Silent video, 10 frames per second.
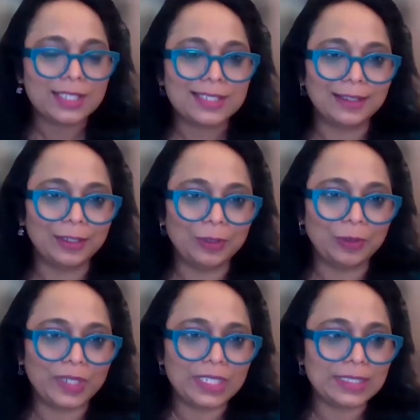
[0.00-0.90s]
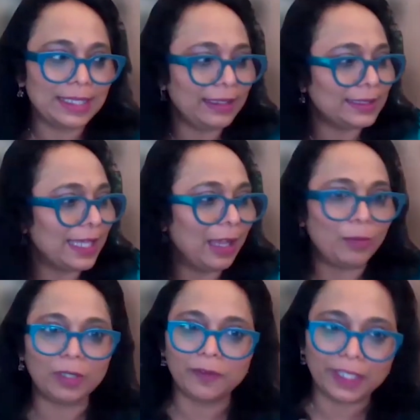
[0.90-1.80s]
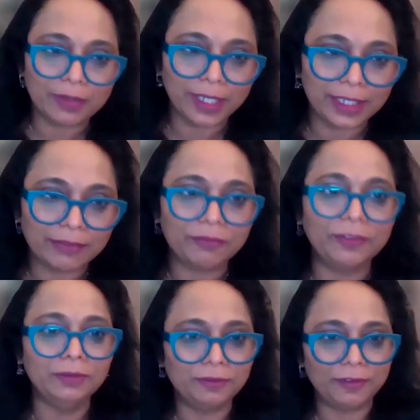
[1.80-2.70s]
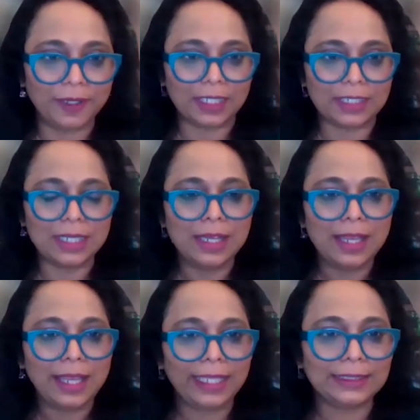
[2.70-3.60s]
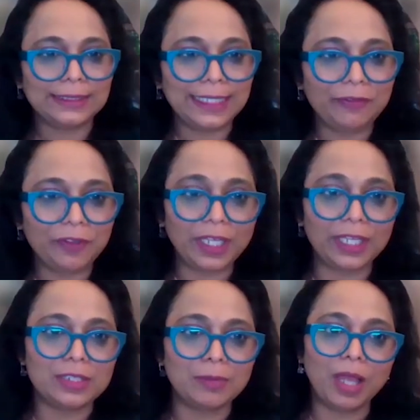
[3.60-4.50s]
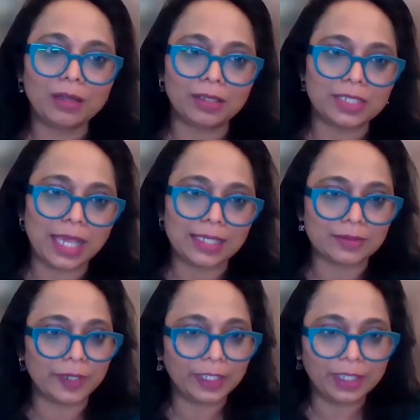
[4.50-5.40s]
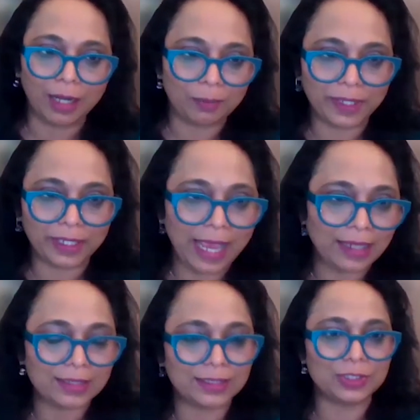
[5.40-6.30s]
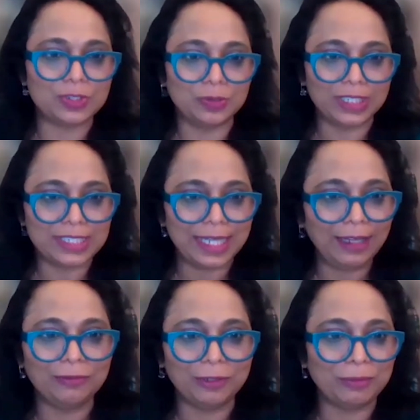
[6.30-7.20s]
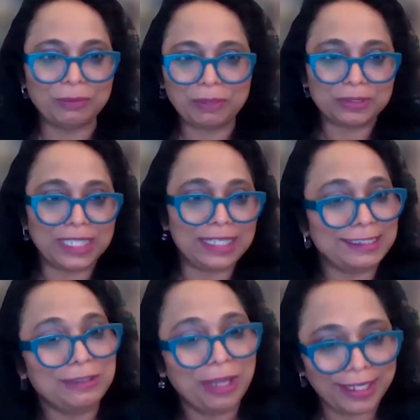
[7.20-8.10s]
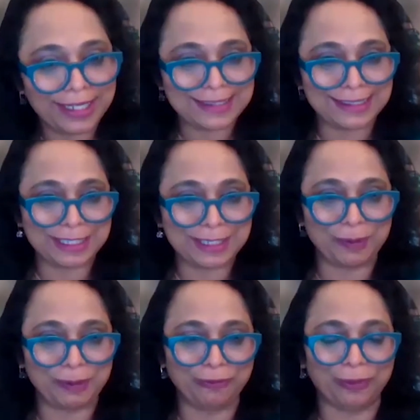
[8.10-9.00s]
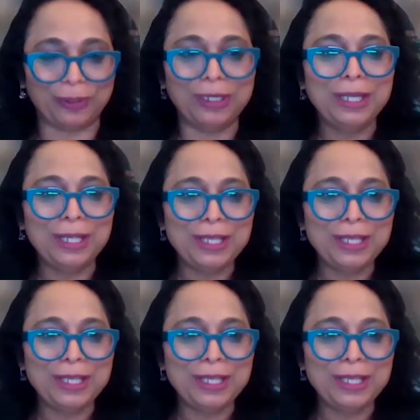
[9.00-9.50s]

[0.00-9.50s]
So we said is, how about we create a film fund and see if we can democratize red carpet access to the tech women, because that did not exist before.